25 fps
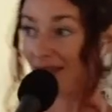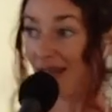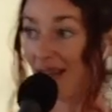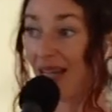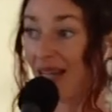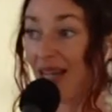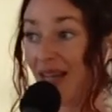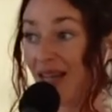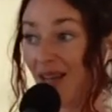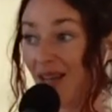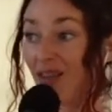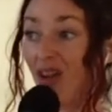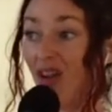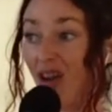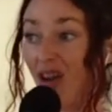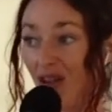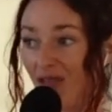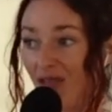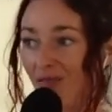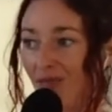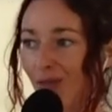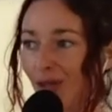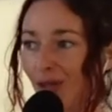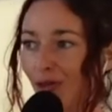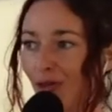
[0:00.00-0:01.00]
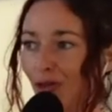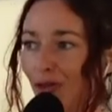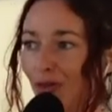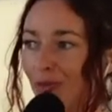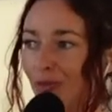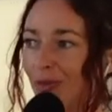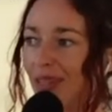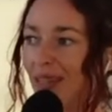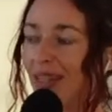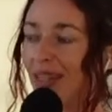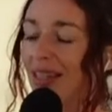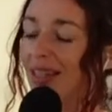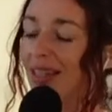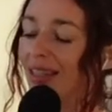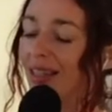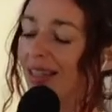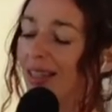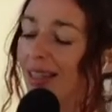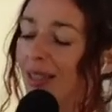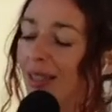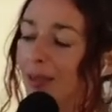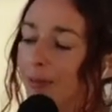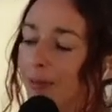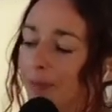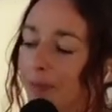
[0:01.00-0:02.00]
taking a ton of mushrooms.
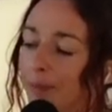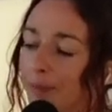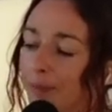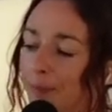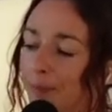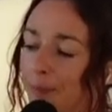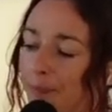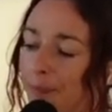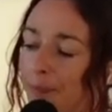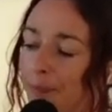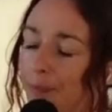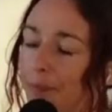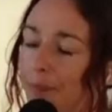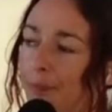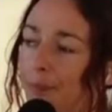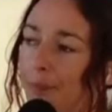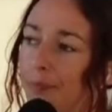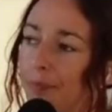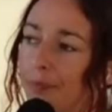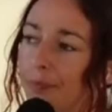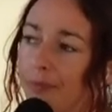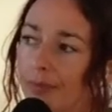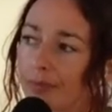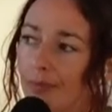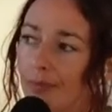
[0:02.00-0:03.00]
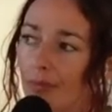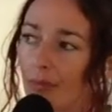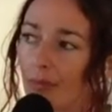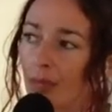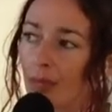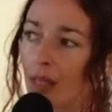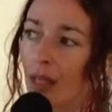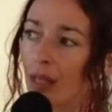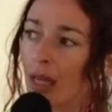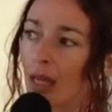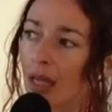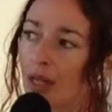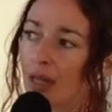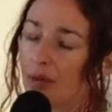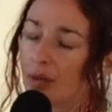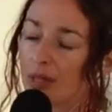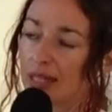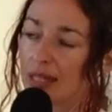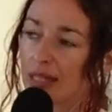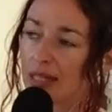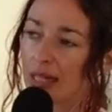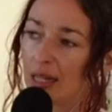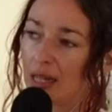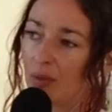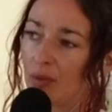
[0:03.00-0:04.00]
And I was
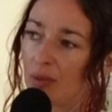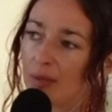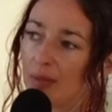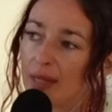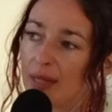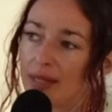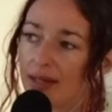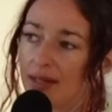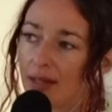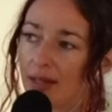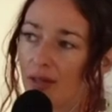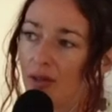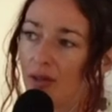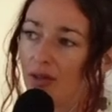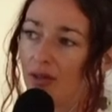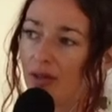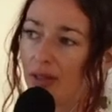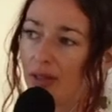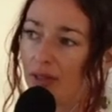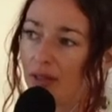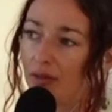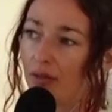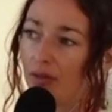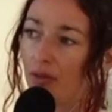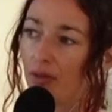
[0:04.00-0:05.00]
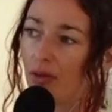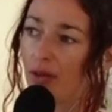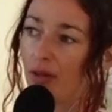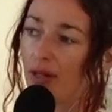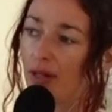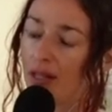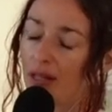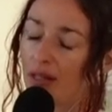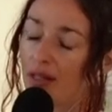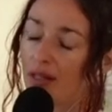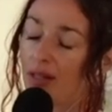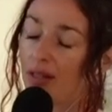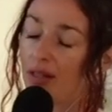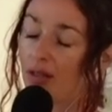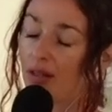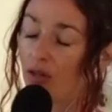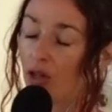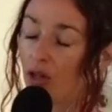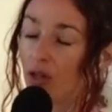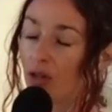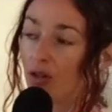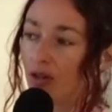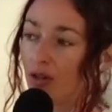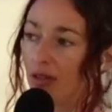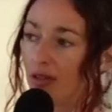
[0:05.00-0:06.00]
sitting with myself in the
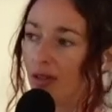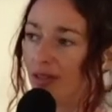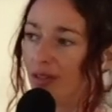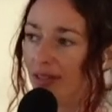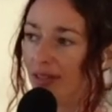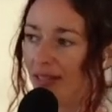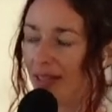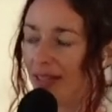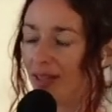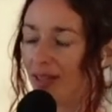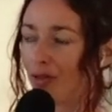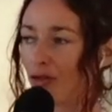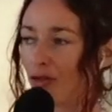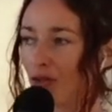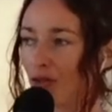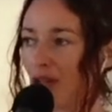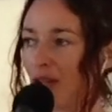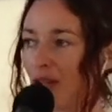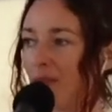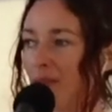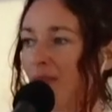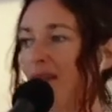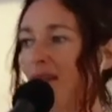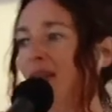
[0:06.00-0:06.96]
jungle, in the stream,